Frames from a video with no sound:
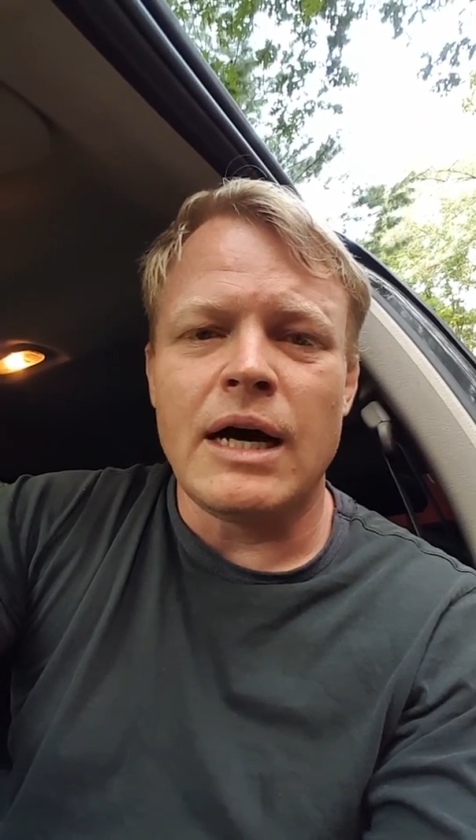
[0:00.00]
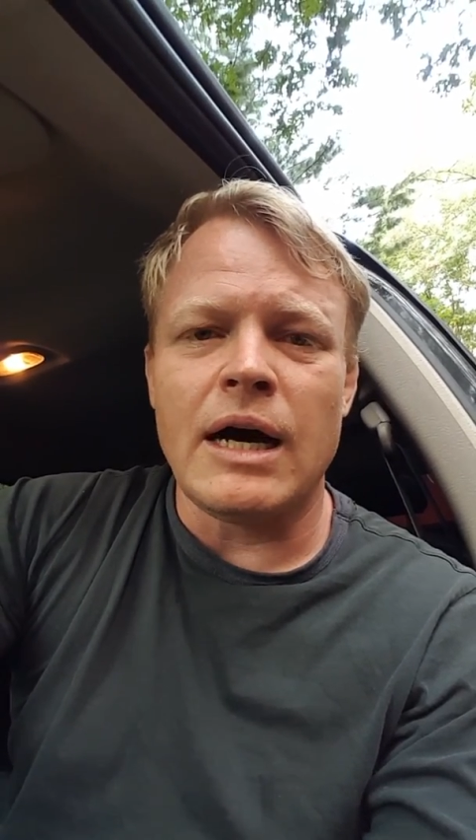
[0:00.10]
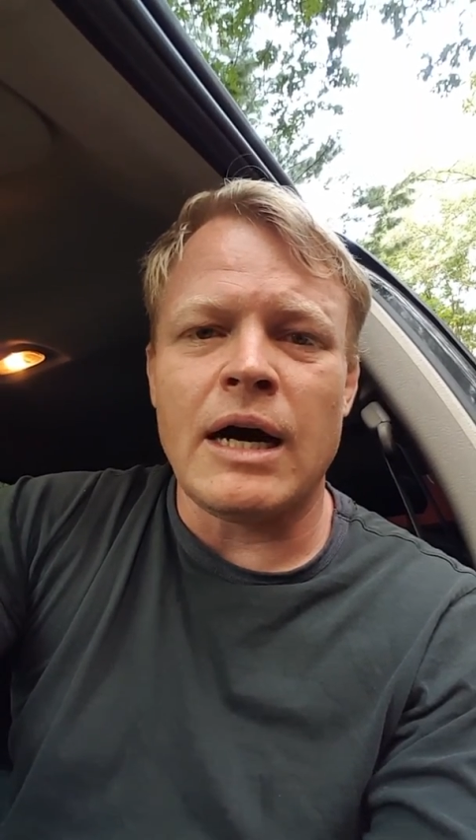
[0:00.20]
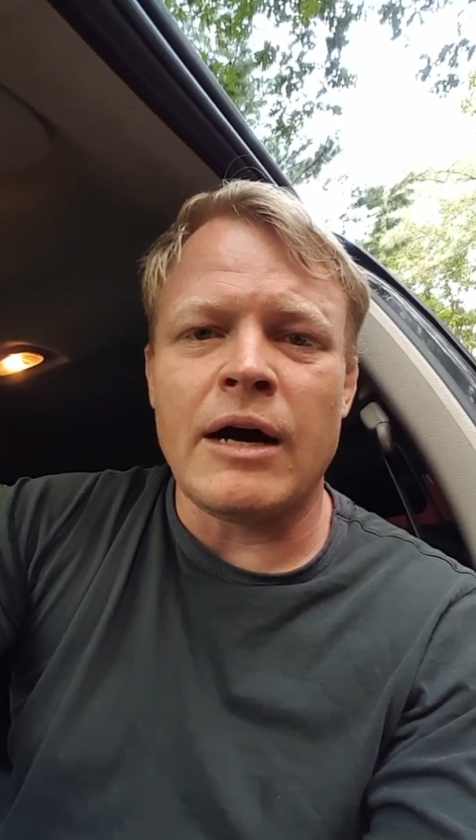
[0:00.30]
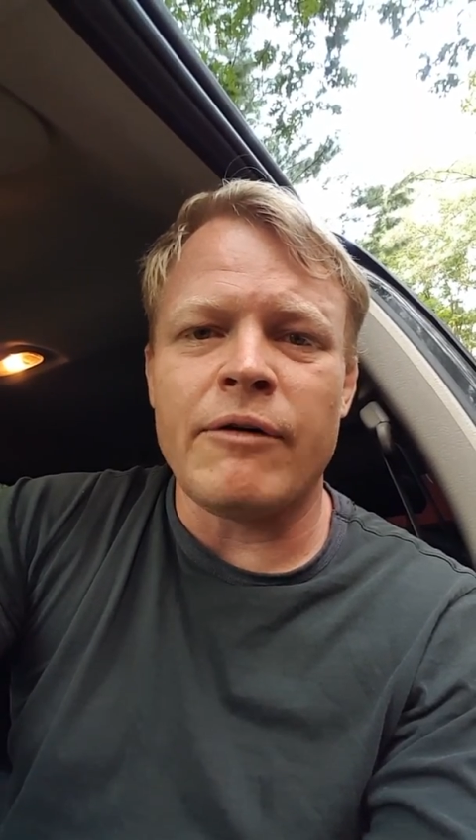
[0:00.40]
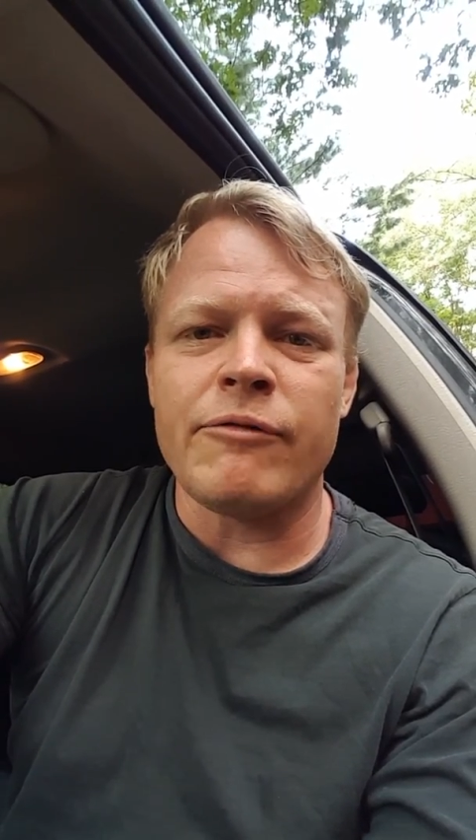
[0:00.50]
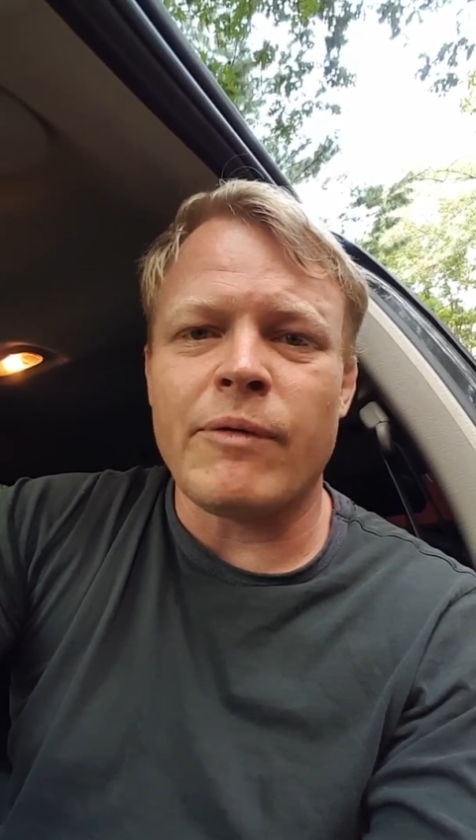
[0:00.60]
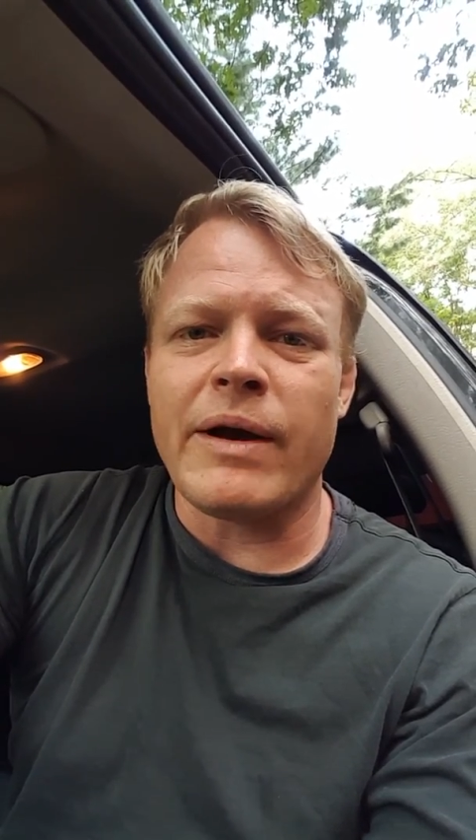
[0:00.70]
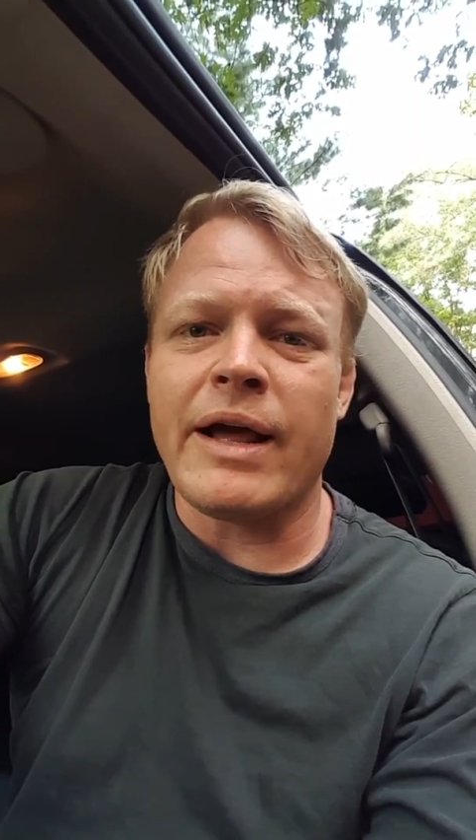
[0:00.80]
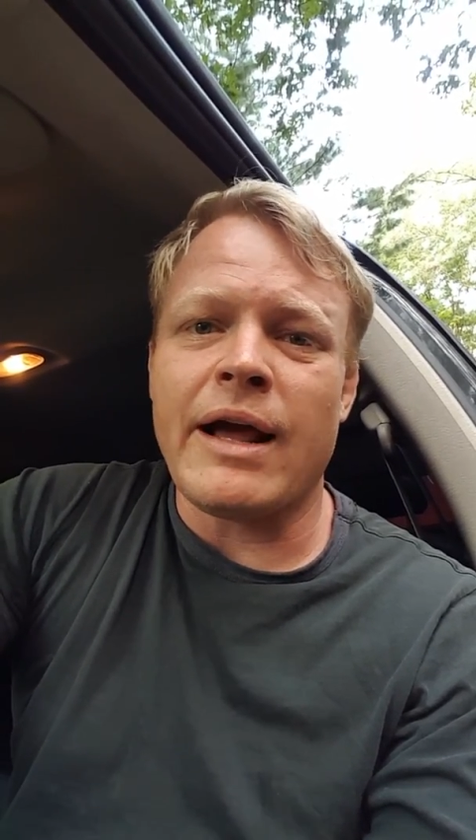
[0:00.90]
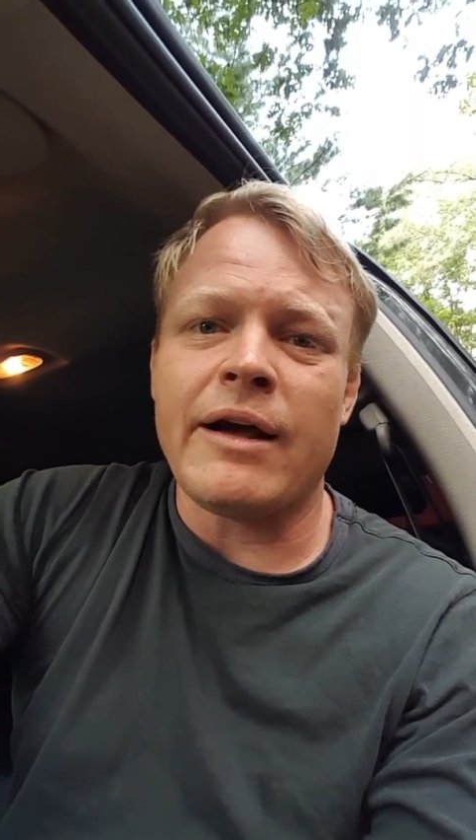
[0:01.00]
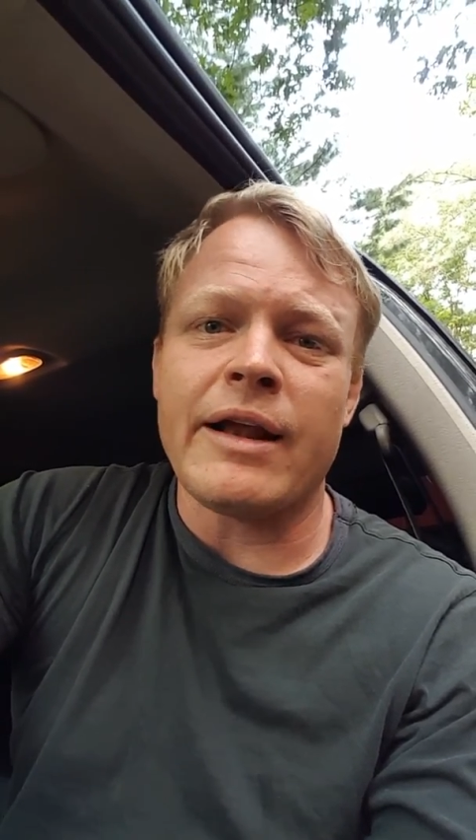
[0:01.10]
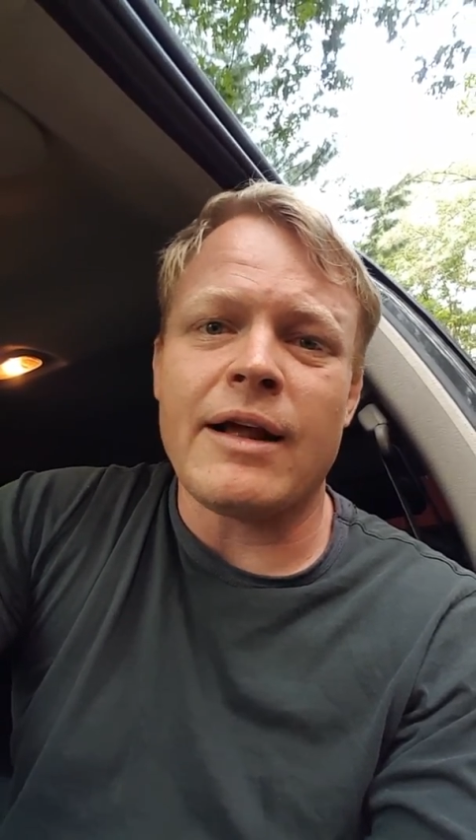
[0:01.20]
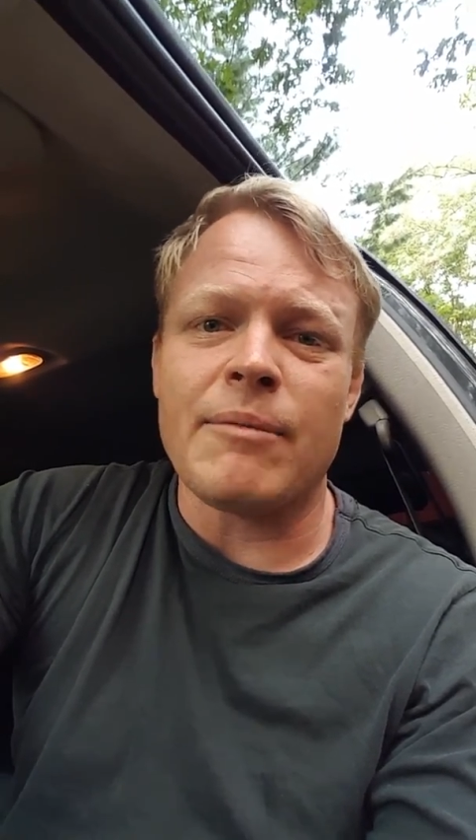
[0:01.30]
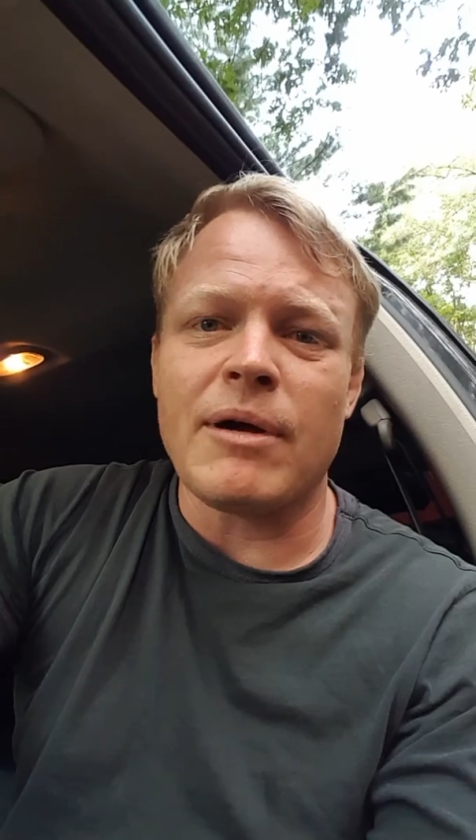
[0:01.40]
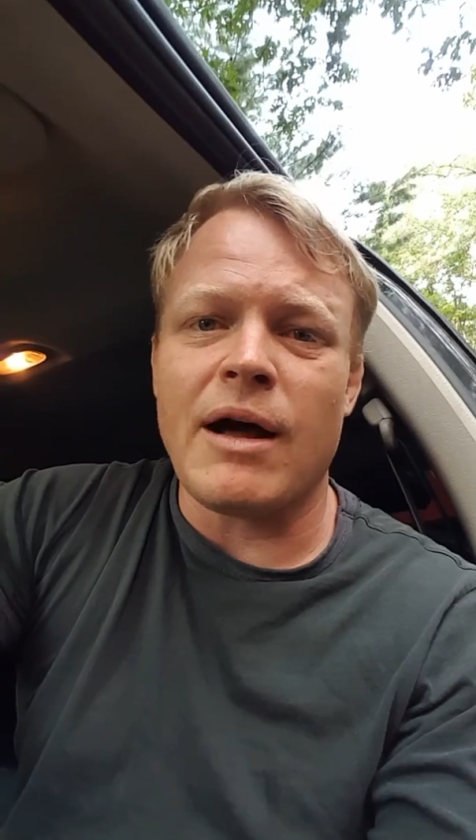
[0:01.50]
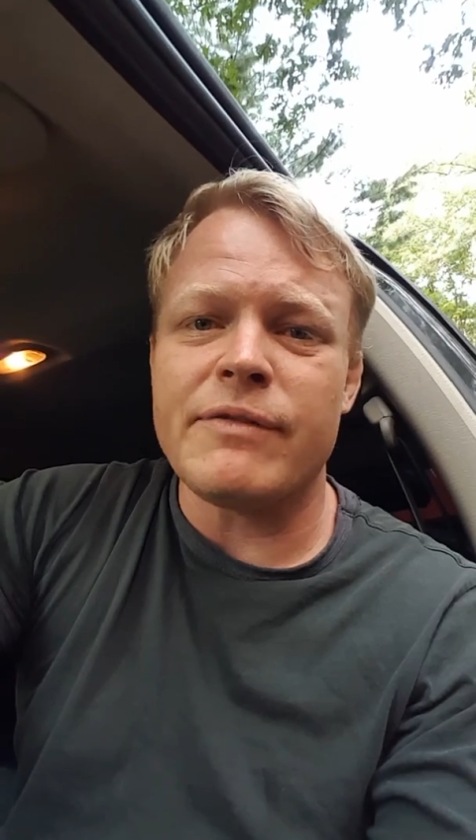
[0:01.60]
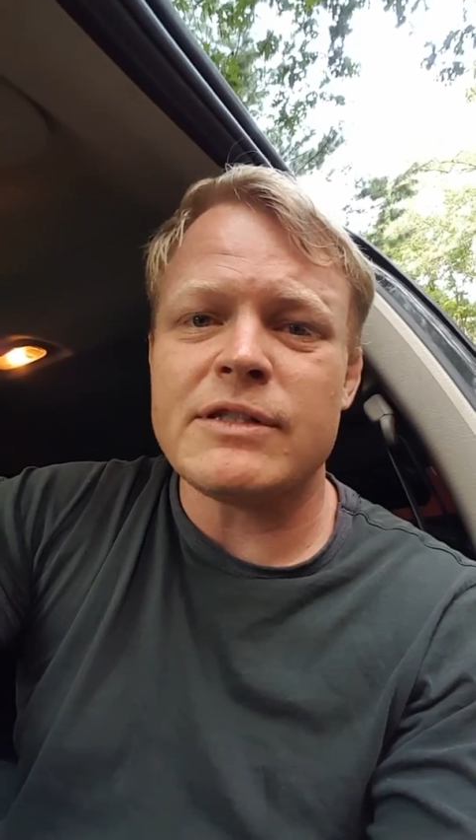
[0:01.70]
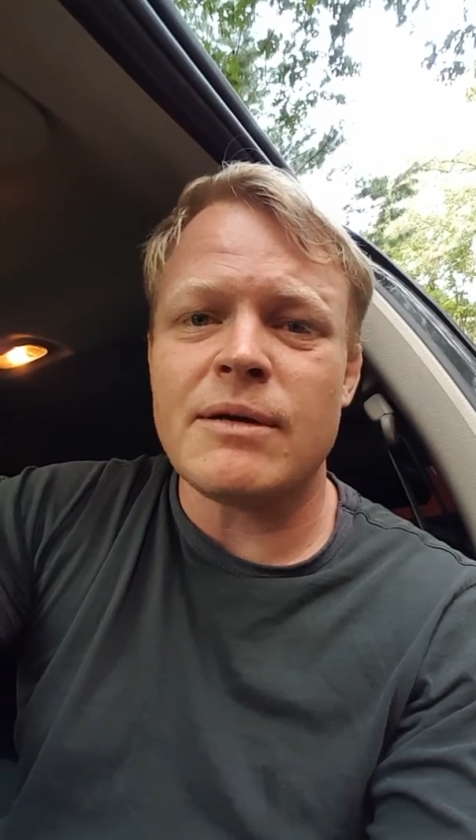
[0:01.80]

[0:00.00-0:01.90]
If you want to hang out, get a cup of coffee